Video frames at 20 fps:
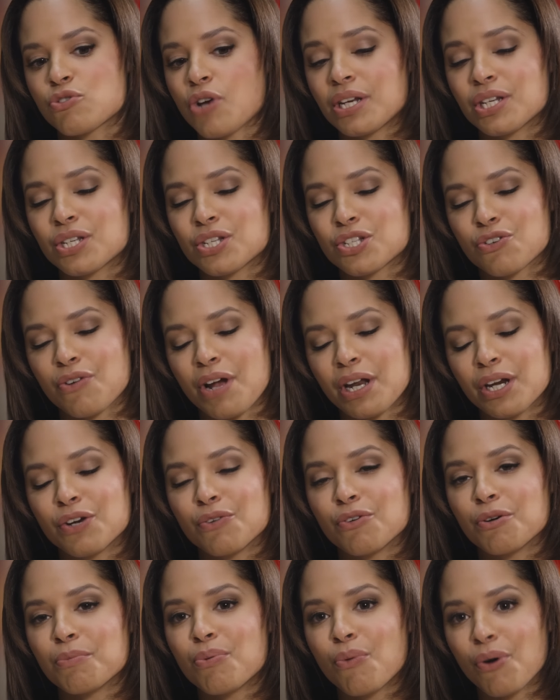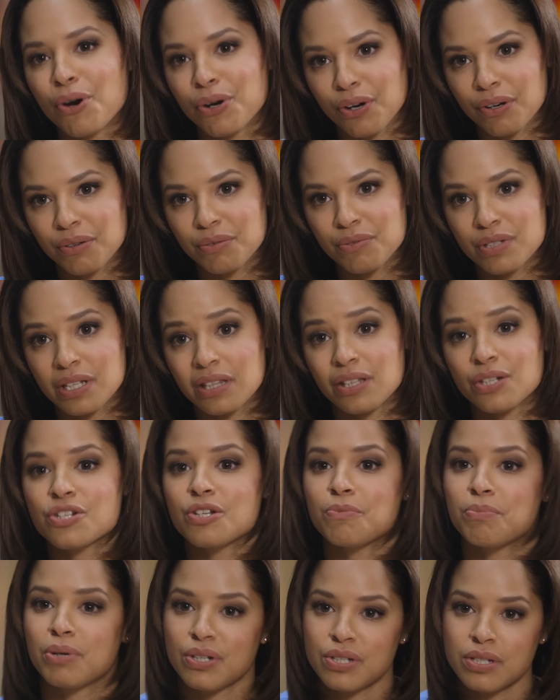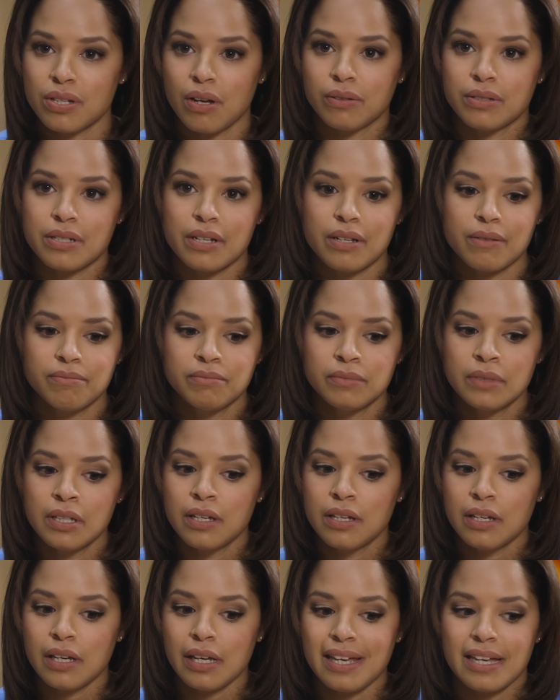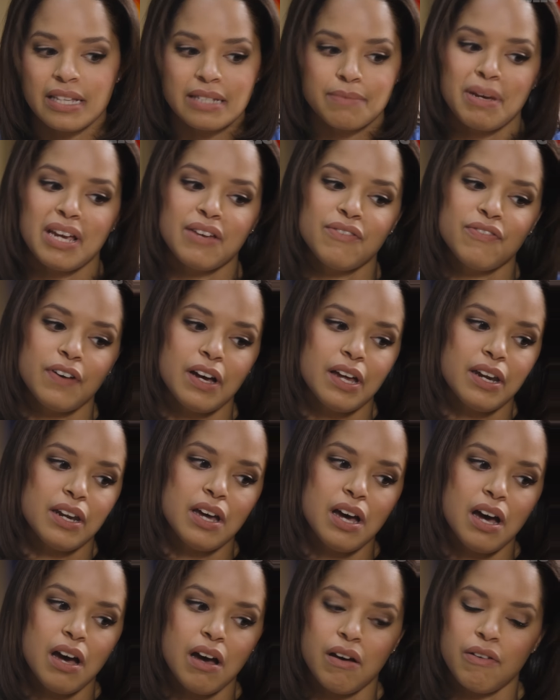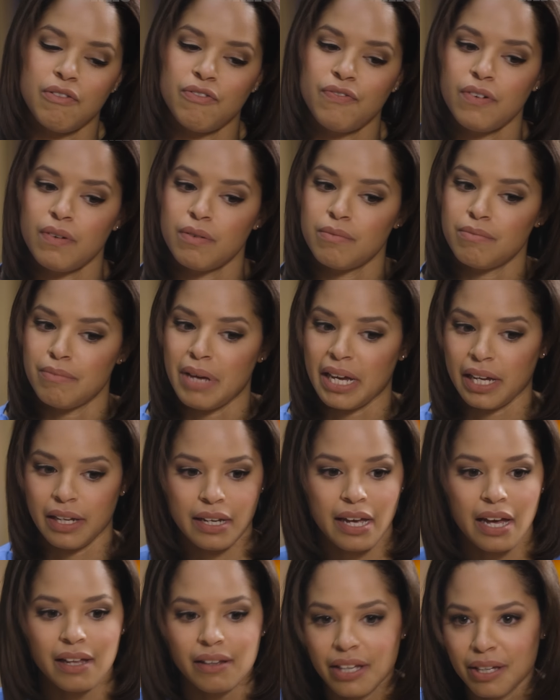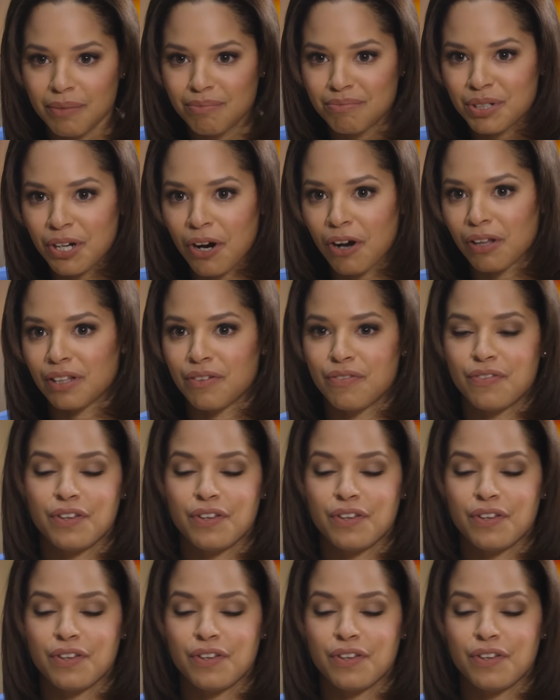tried to discredit a reporter who said that she'd been assaulted. He has made fun of Megyn Kelly, Carly